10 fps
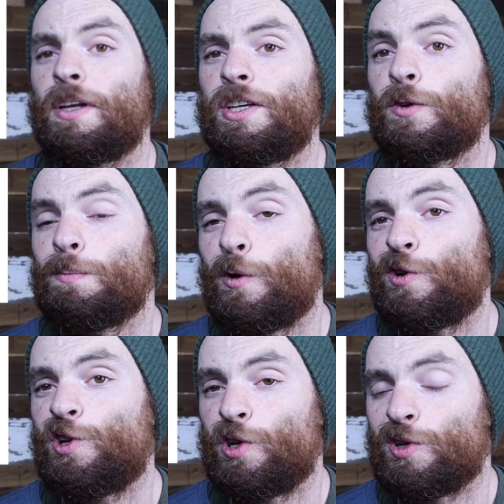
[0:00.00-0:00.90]
like you're
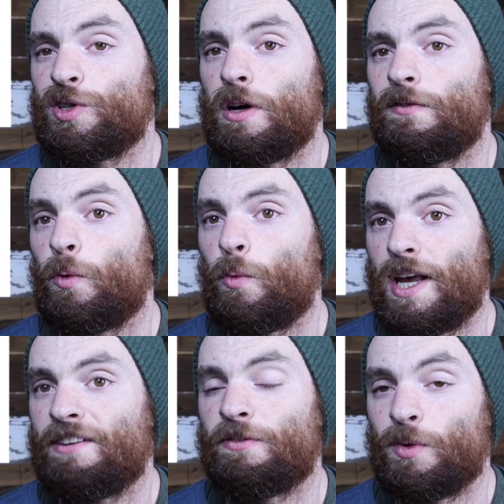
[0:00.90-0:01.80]
pushing yourself
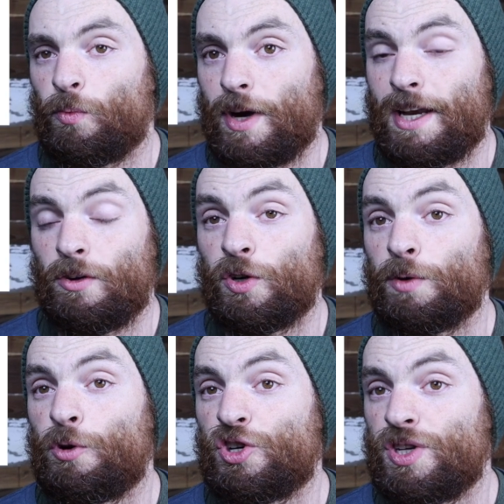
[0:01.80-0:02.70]
away from the weight, or
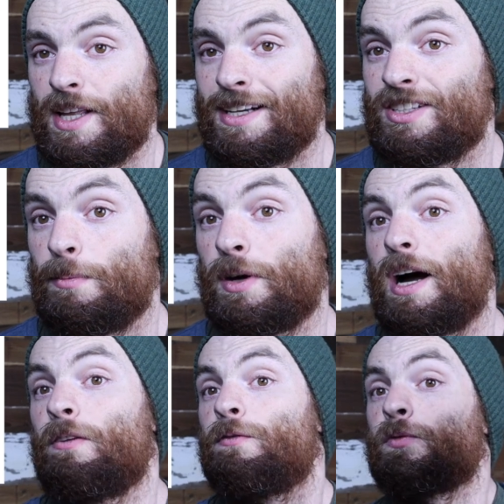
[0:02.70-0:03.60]
you're pushing that dumbbell
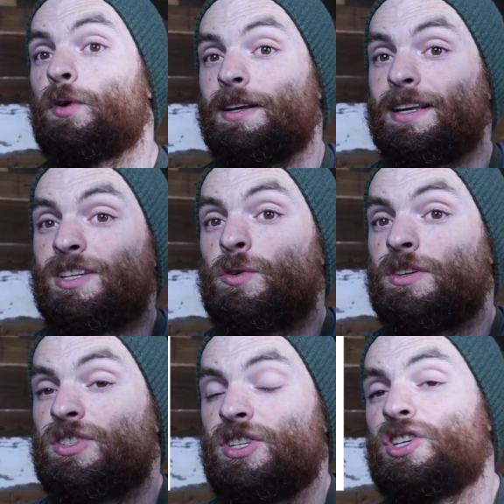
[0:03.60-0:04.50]
out front, like you
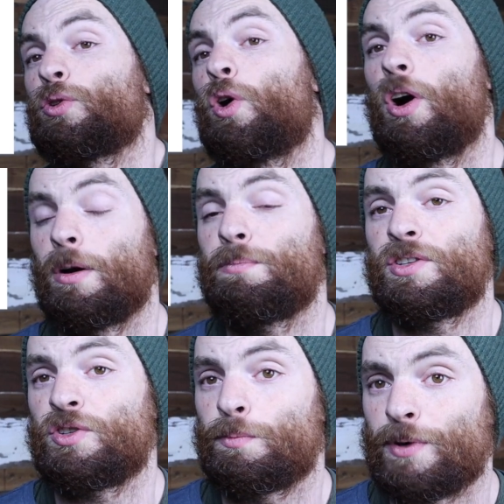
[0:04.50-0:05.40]
can see your arms
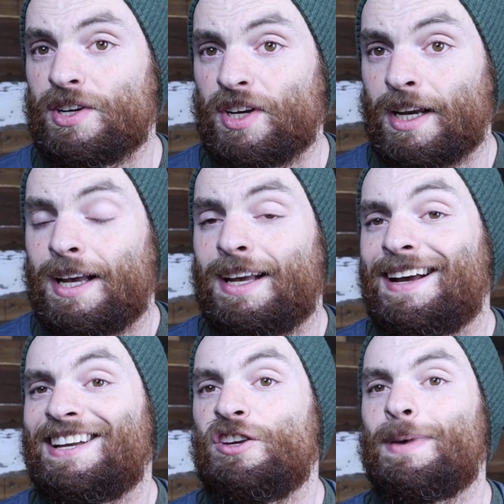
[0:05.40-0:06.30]
as you're pressing,
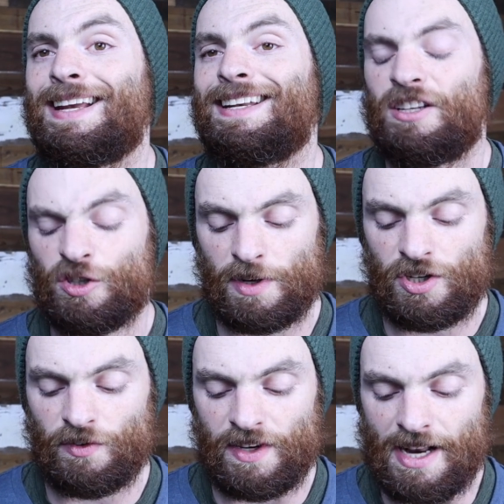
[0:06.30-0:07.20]
you may need to
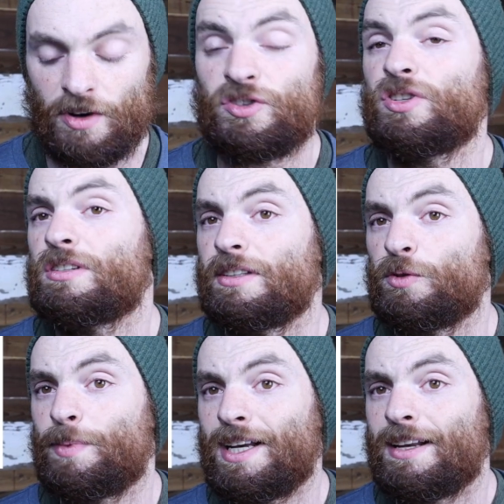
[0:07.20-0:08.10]
spread your feet out just a
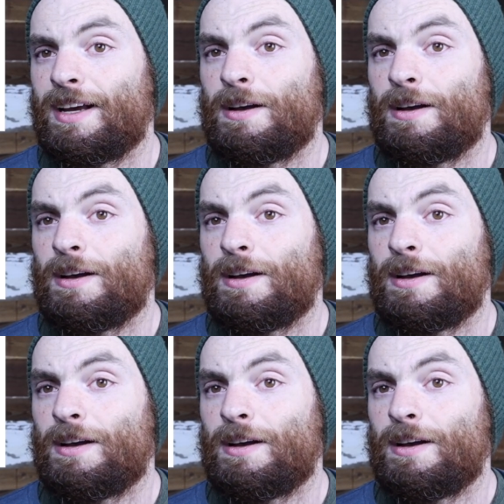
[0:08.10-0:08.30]
little bit